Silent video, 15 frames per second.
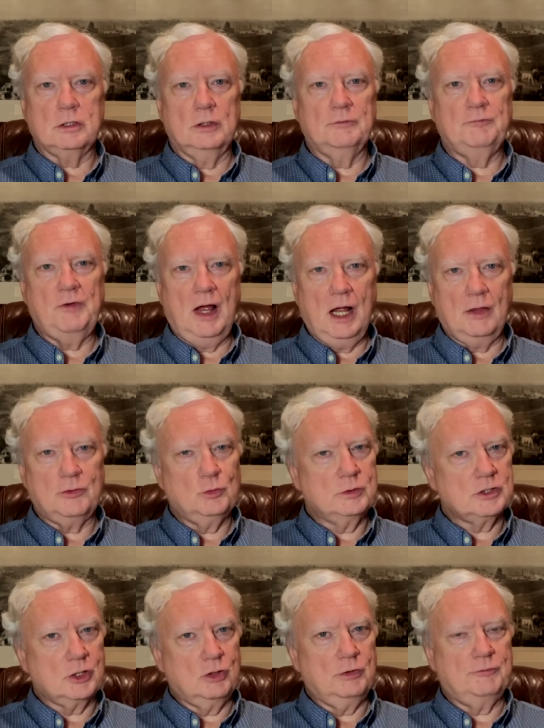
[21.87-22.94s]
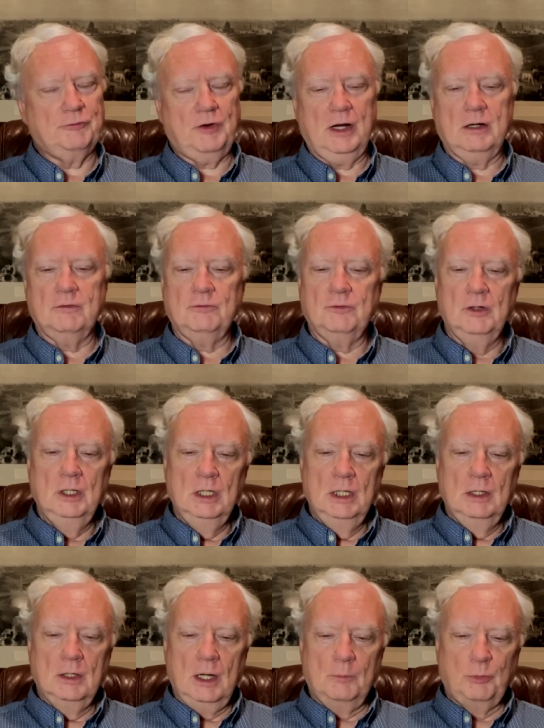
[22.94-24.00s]
Her father was a good friend of
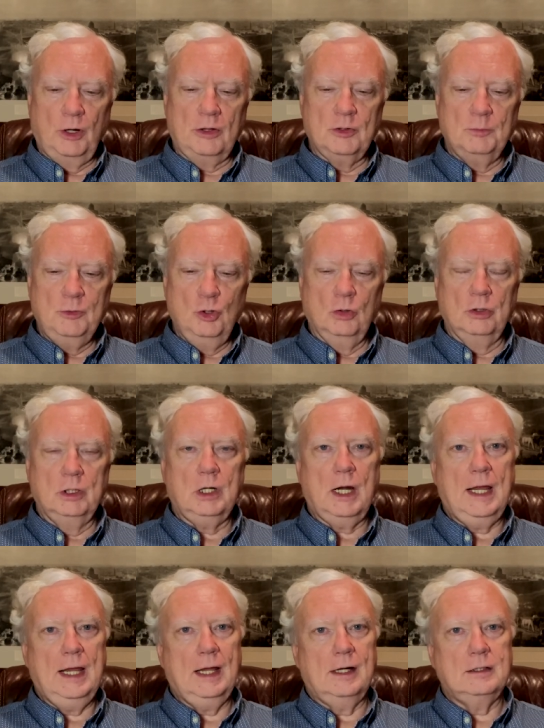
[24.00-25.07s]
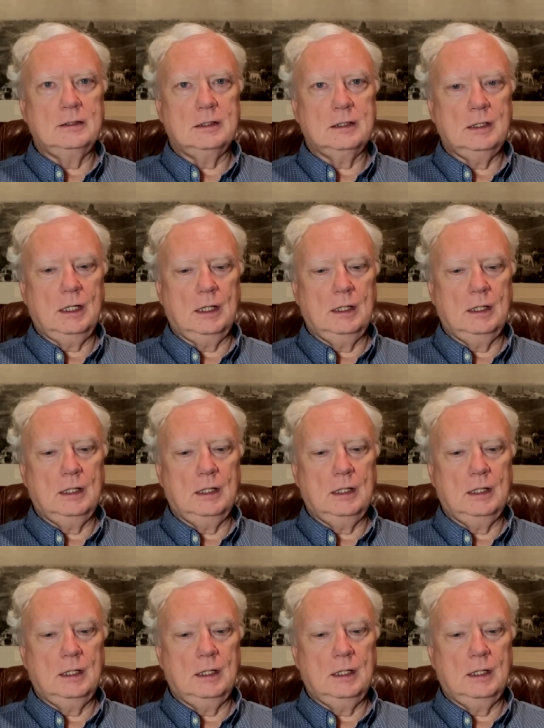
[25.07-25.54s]
uh, Brother Mueller, and